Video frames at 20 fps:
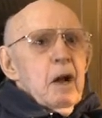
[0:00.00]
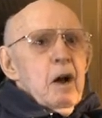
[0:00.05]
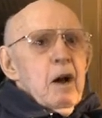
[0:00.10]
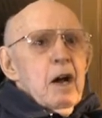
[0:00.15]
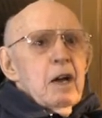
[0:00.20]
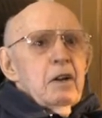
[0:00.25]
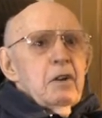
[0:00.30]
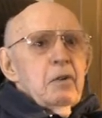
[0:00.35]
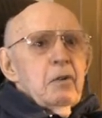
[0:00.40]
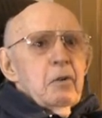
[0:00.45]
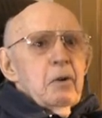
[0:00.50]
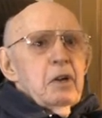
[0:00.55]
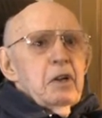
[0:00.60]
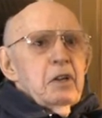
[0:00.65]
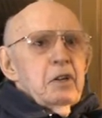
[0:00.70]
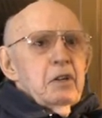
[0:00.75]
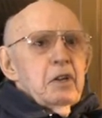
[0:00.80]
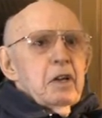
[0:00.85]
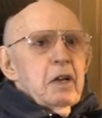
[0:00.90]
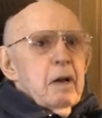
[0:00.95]

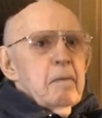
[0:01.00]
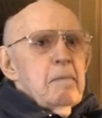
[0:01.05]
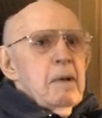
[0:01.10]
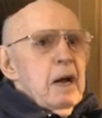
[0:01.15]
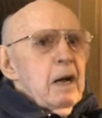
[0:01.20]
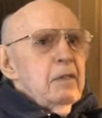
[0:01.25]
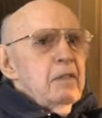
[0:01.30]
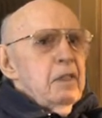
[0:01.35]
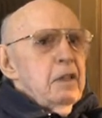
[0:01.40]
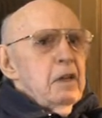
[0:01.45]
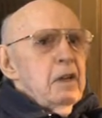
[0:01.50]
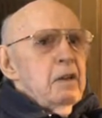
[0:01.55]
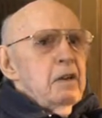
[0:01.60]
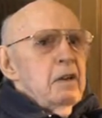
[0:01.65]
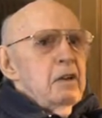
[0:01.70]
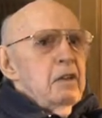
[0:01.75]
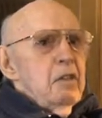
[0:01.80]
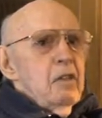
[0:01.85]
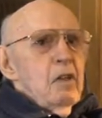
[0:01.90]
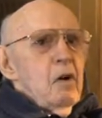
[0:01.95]
concrete to come out the
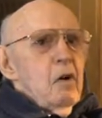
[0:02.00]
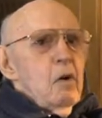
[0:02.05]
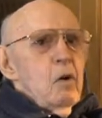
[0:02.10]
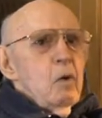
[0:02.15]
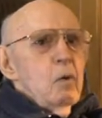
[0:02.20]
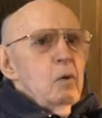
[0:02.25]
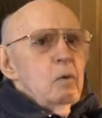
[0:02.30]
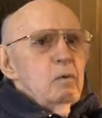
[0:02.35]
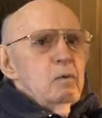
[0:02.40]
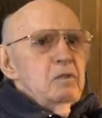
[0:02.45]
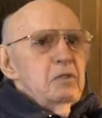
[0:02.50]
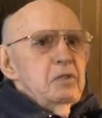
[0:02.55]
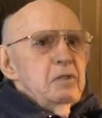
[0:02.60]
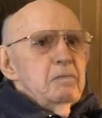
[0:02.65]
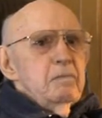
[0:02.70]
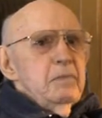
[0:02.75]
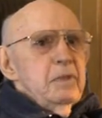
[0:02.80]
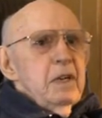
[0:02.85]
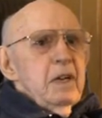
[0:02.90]
end of the hose.